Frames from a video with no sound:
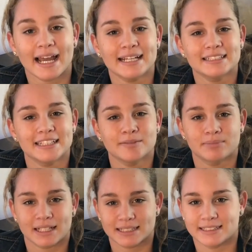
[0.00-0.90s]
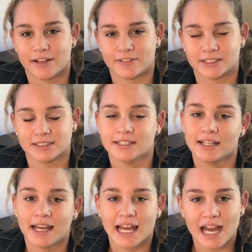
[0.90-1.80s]
18 plus 7.
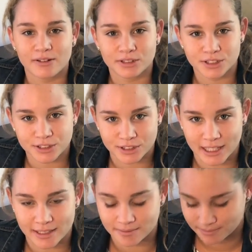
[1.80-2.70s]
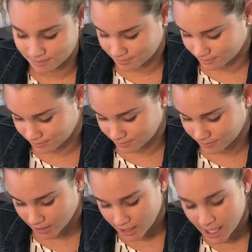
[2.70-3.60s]
How would you do that?
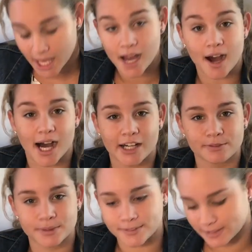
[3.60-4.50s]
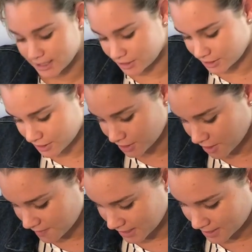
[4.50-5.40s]
I'd move these two
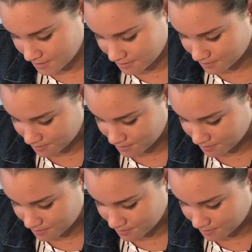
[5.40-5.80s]
over here